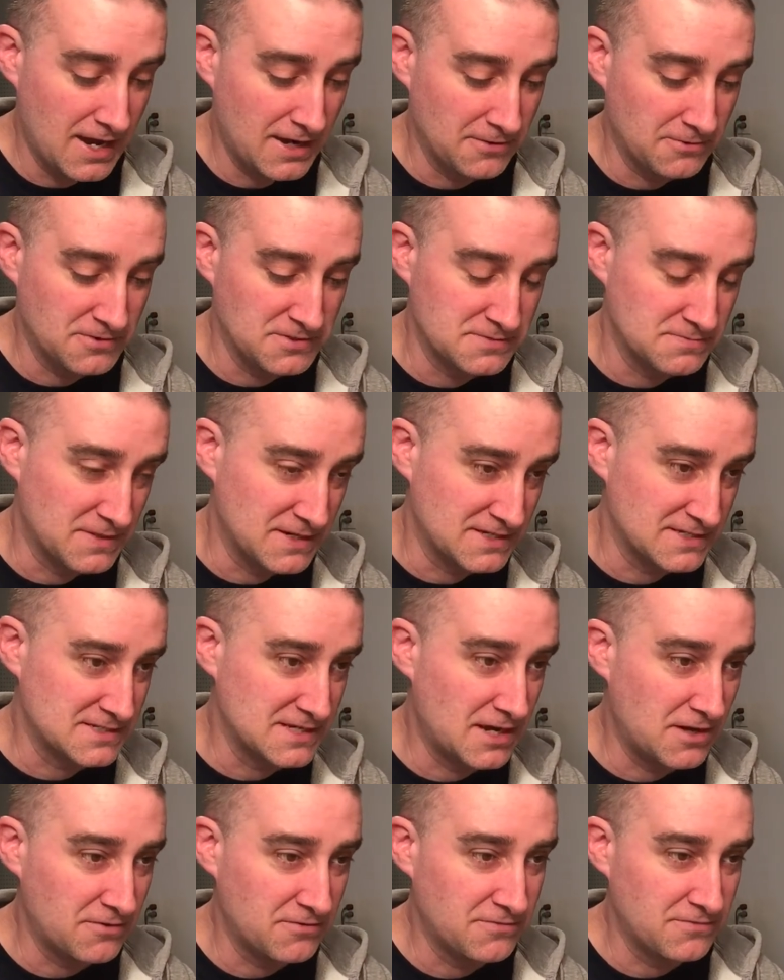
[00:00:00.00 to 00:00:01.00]
It was
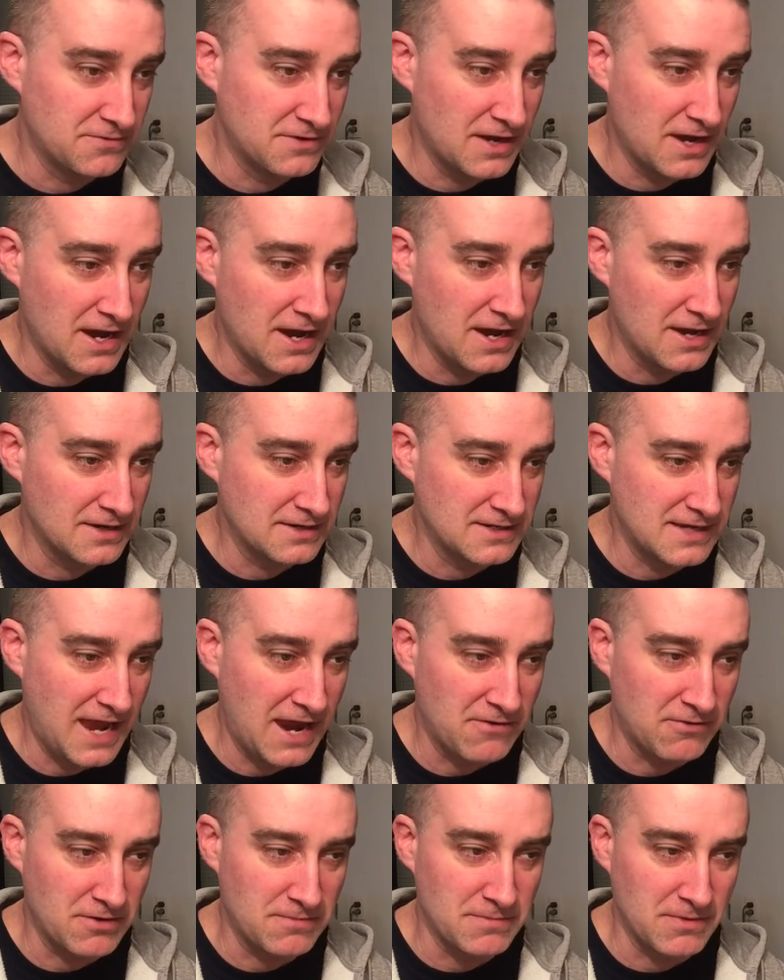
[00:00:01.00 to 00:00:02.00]
myself,
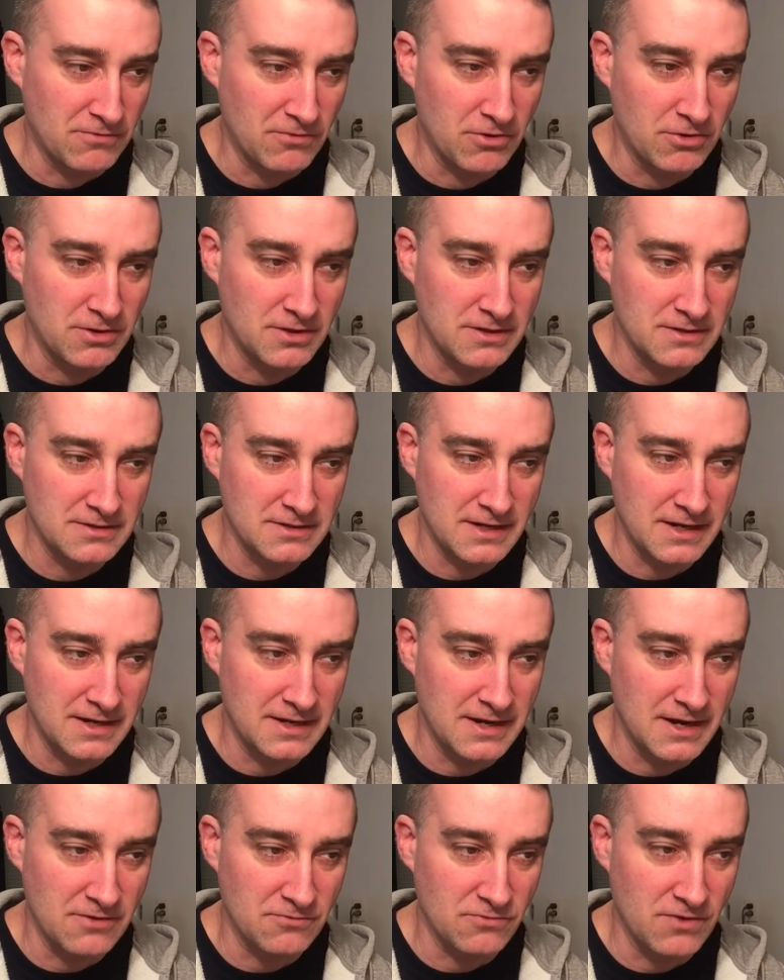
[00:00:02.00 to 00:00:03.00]
Carrie Marola,
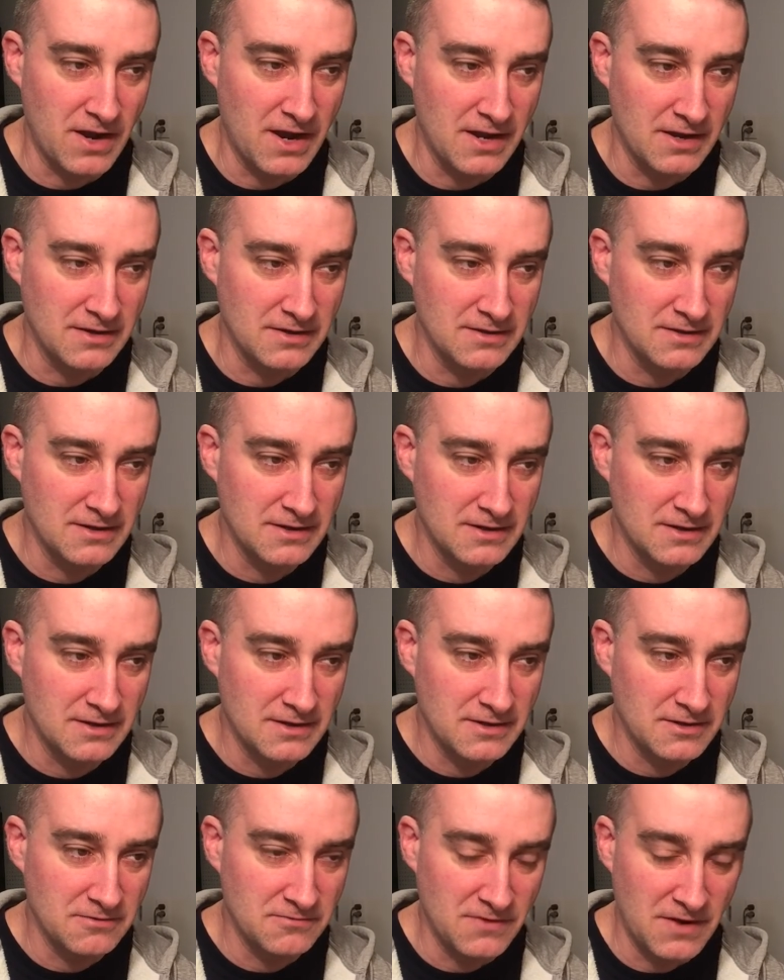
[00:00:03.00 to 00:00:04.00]
and Ron
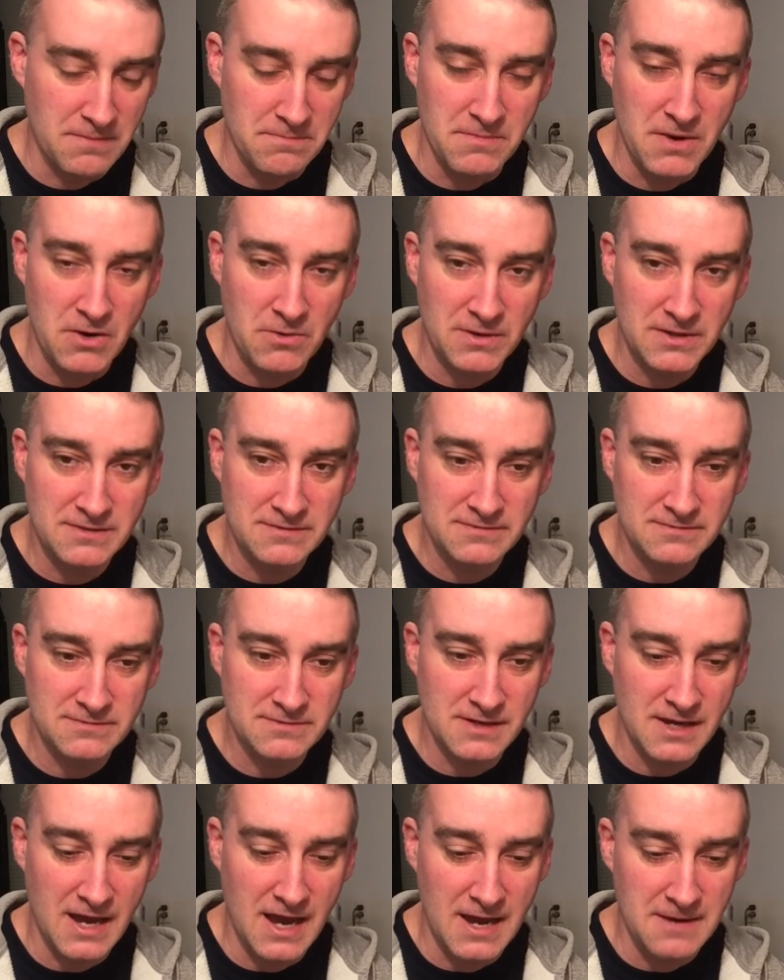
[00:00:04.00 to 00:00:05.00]
von Moen.
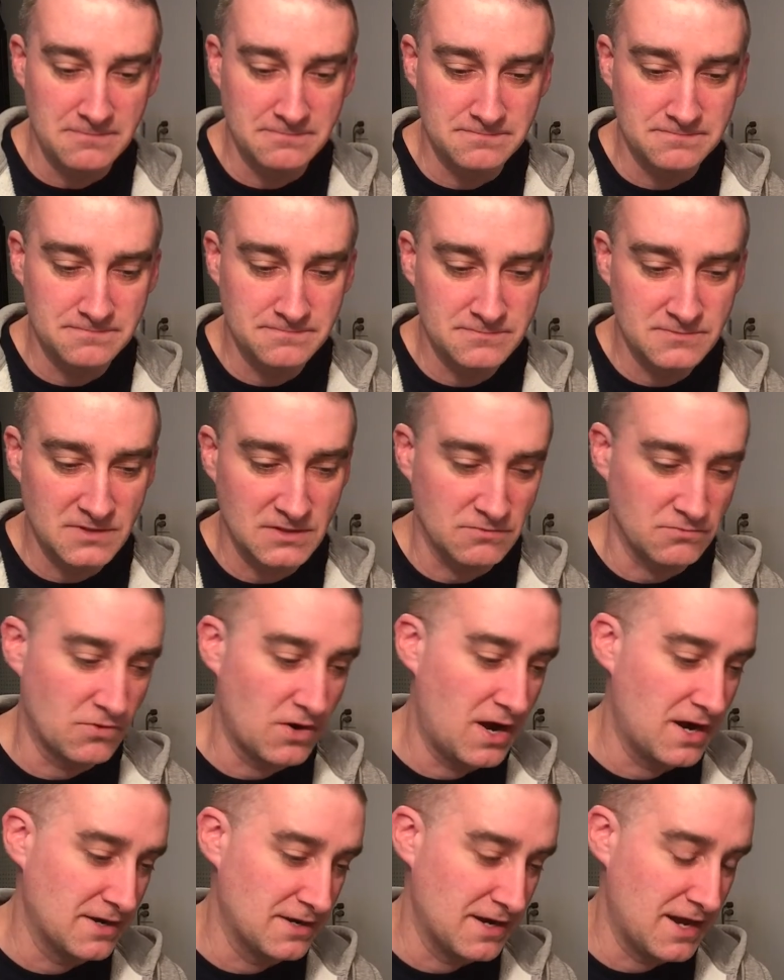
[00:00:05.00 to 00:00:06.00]

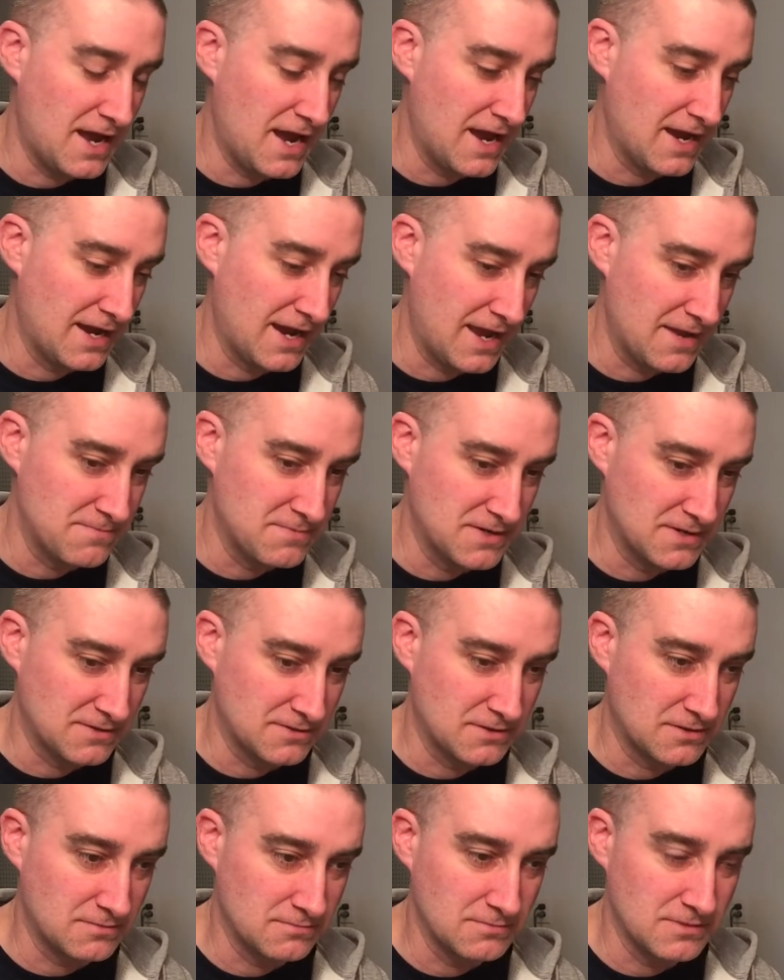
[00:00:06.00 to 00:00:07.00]
Ron and I had
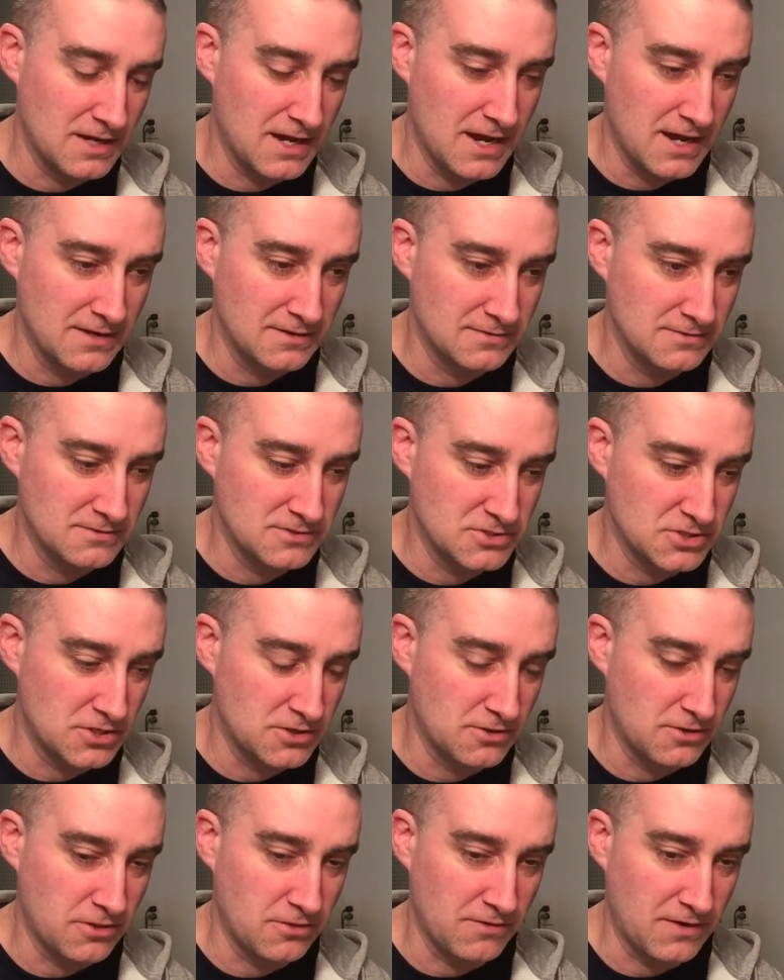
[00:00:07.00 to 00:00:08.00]
been
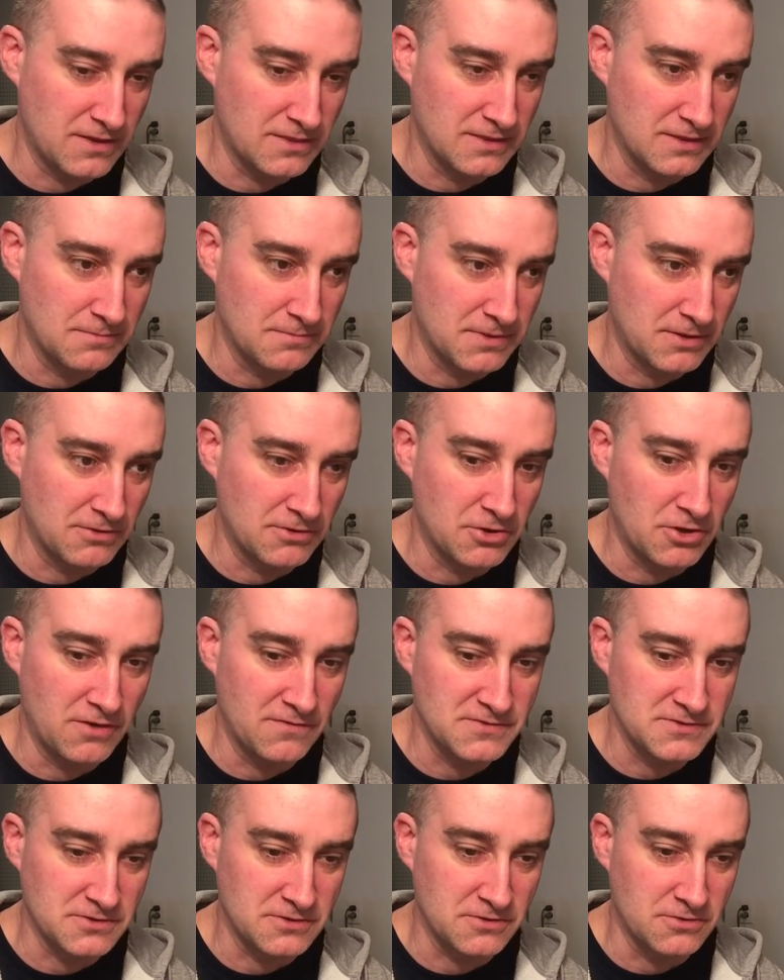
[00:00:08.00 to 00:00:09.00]
started to thread in the Imperial
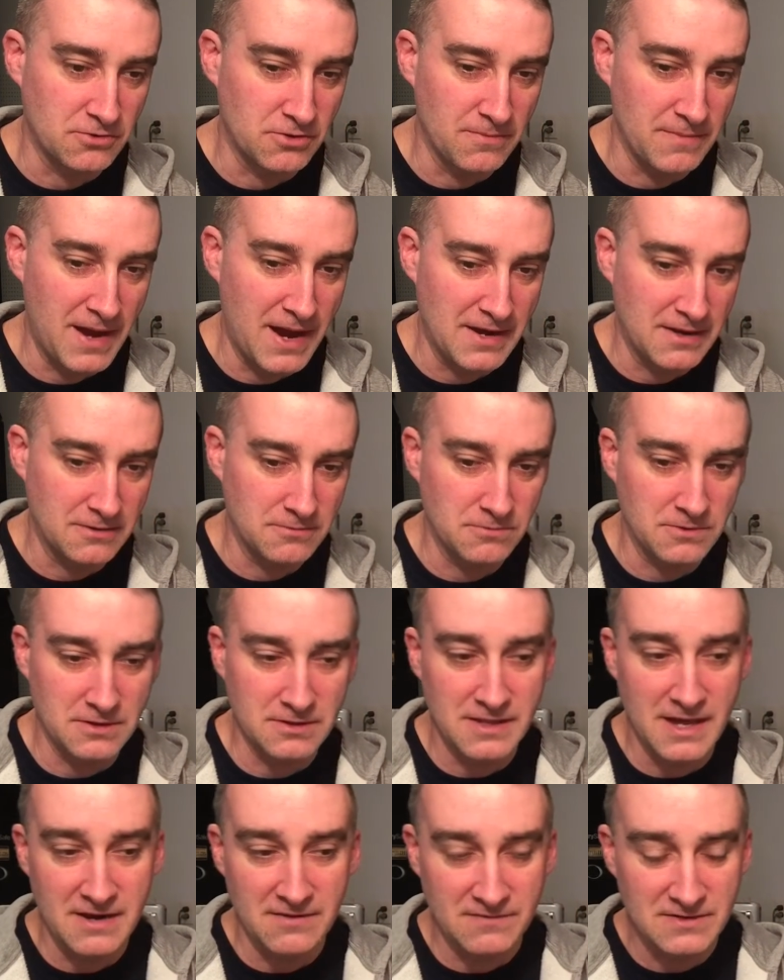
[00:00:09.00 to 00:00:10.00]
Officer Corps about it with a
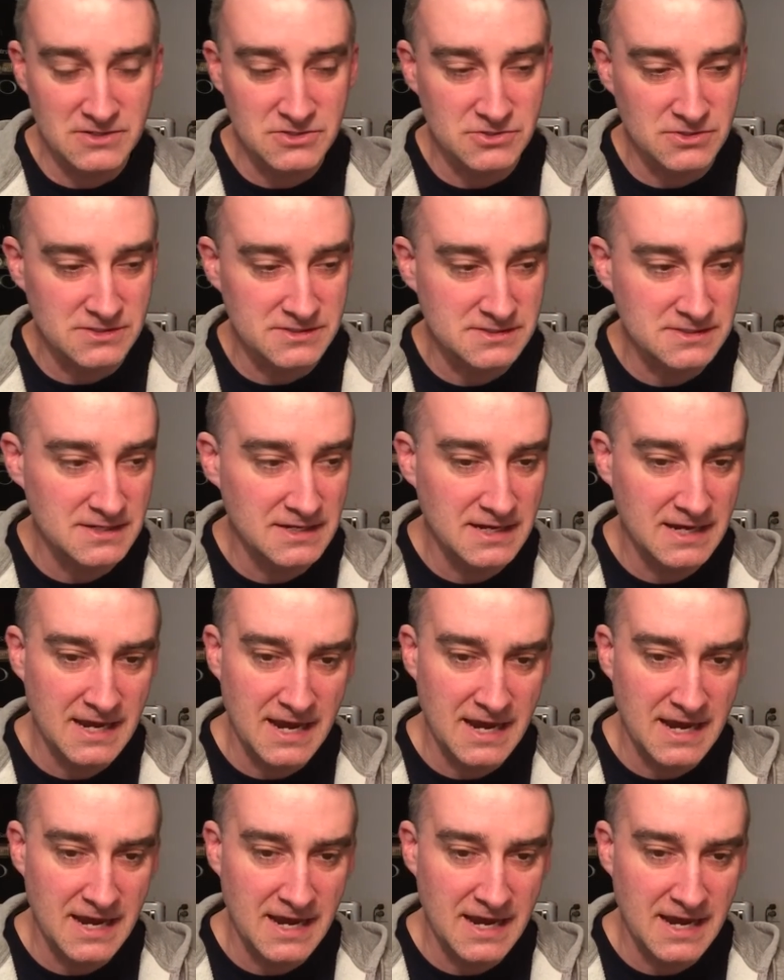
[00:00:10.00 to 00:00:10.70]
lot of interest.